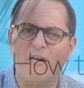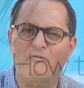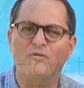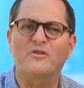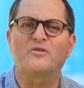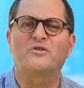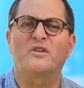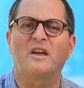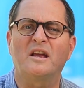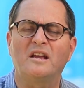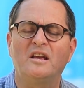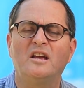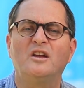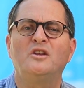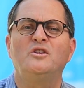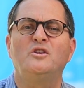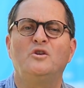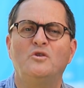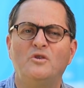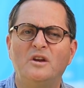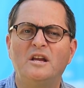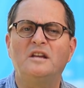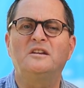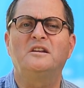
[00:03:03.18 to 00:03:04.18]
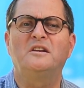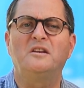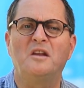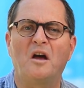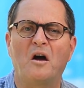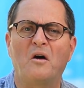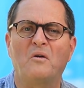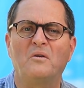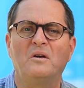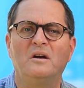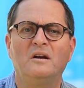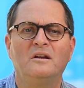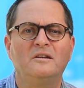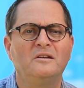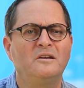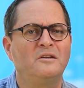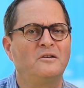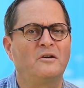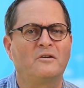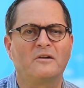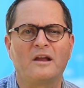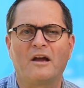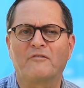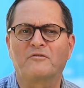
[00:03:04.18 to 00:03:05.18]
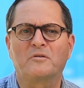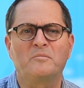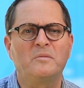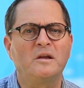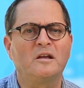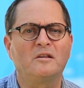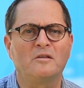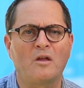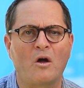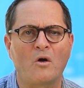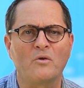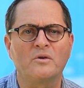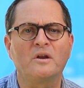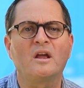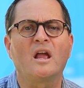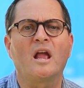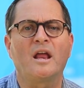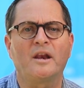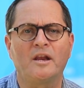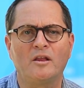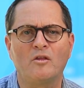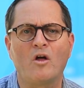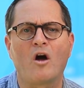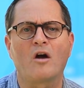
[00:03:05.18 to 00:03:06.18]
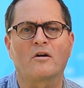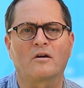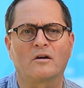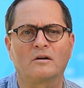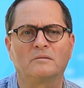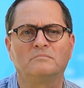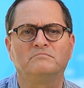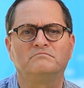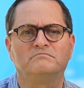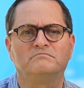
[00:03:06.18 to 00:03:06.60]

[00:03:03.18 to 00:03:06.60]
everything you need to know. You don't have to be alone any longer.